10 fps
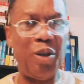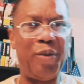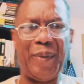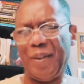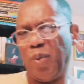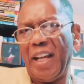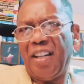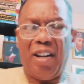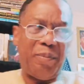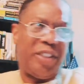over the place. When they
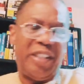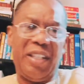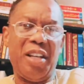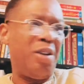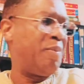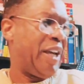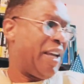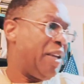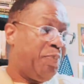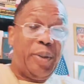come see him,
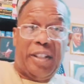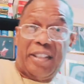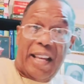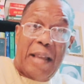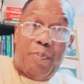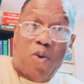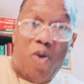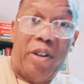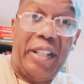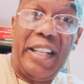he put the tape
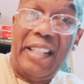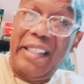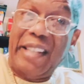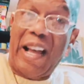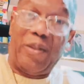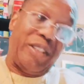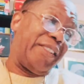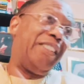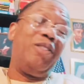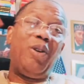on in his house
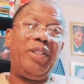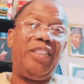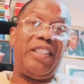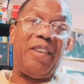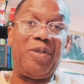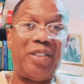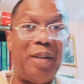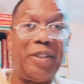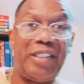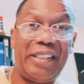because he know these devils
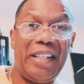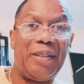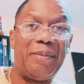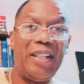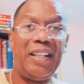come to see him.